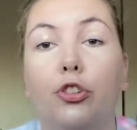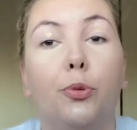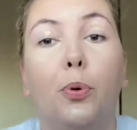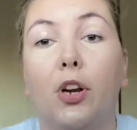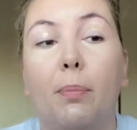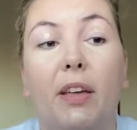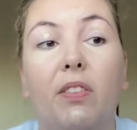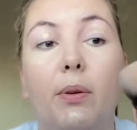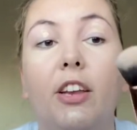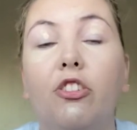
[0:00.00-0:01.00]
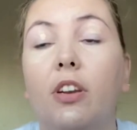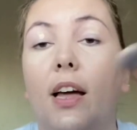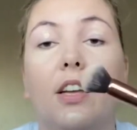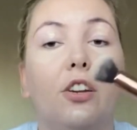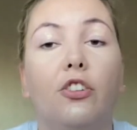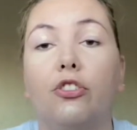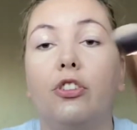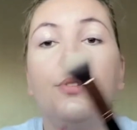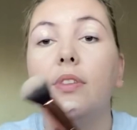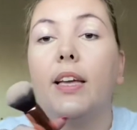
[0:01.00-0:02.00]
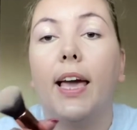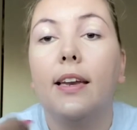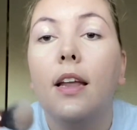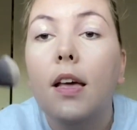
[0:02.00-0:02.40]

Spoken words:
to put on my foundation, and I'm going to just use it again